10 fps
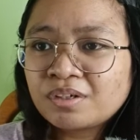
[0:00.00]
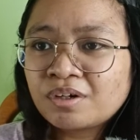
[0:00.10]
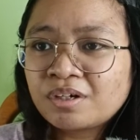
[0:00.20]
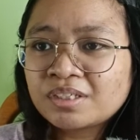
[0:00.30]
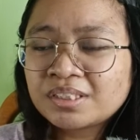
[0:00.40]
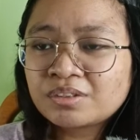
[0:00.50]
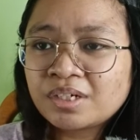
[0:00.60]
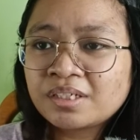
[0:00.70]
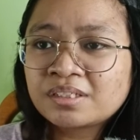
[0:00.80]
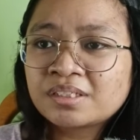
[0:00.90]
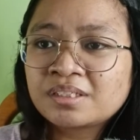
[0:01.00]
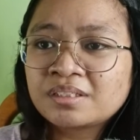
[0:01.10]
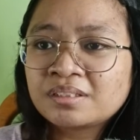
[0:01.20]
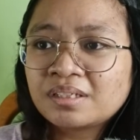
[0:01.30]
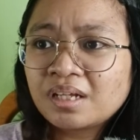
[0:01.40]
You're a striker,
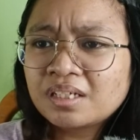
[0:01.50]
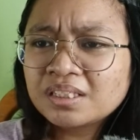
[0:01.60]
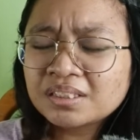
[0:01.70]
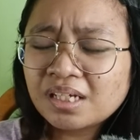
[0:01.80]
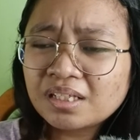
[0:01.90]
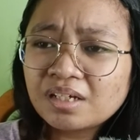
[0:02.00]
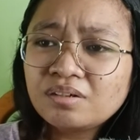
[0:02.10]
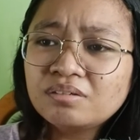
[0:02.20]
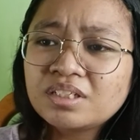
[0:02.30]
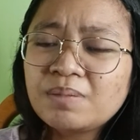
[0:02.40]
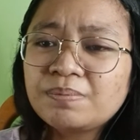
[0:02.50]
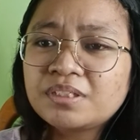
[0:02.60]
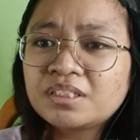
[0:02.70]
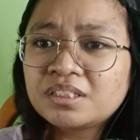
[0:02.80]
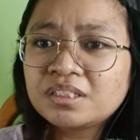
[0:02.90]
not exactly a
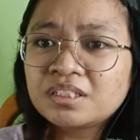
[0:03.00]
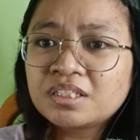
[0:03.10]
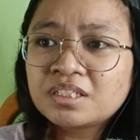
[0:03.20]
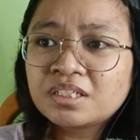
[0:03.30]
goalkeeper.